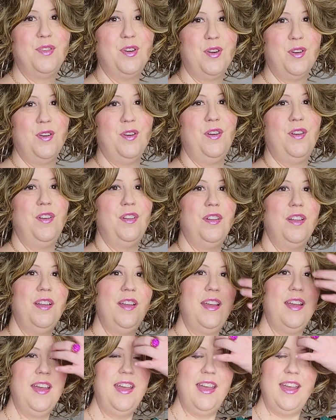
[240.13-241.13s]
curl.
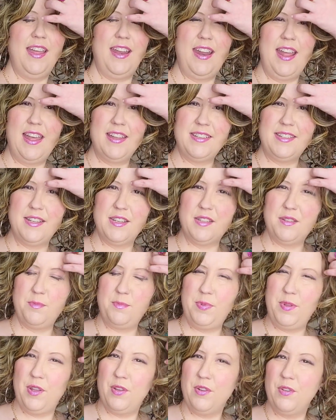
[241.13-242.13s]
It has this
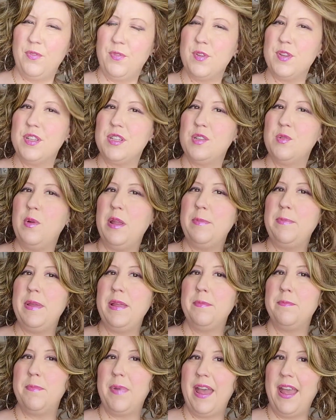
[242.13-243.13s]
beautiful
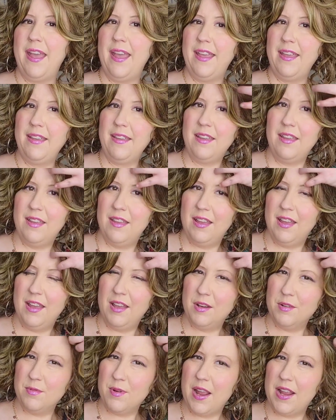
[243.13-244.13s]
sweeping bang
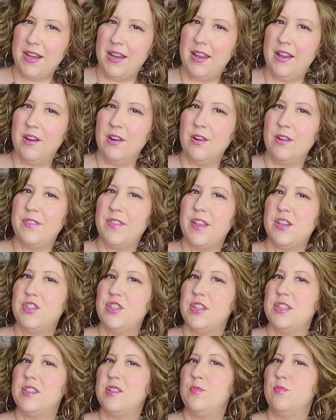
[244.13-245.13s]
right here that
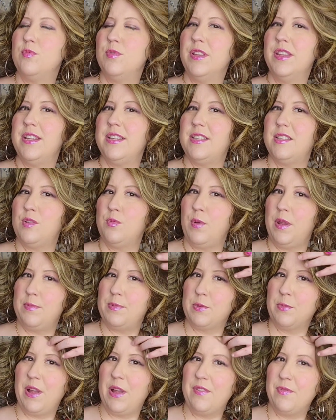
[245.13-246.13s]
just really
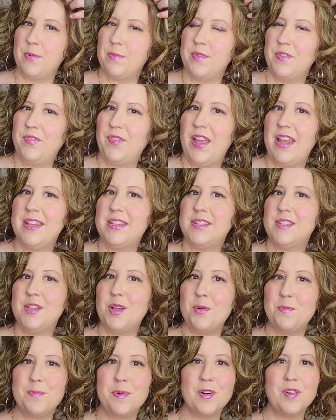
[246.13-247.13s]
sweeps away from the face
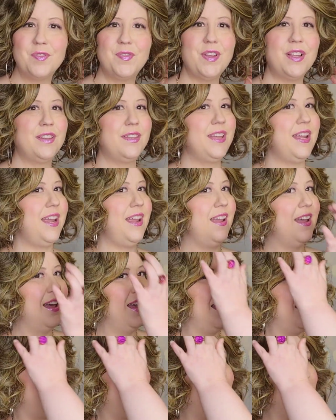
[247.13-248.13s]
so perfectly.
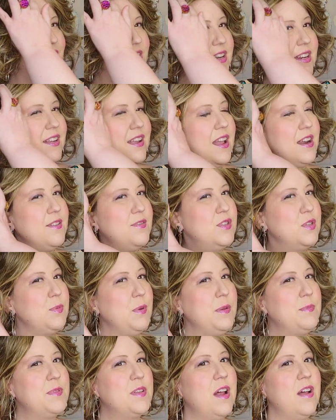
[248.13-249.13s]
And then it kind of
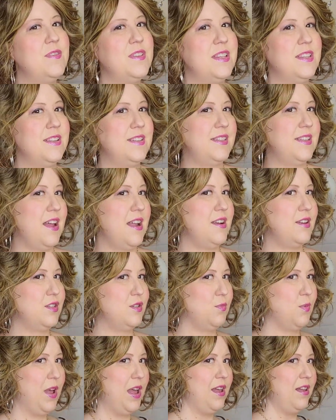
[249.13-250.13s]
sweeps off to this side
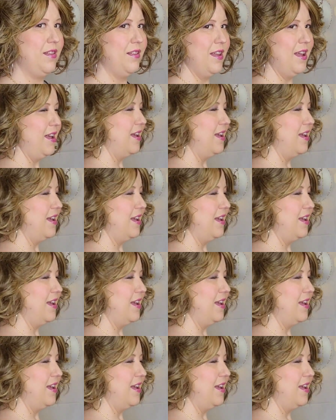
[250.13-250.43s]
as well.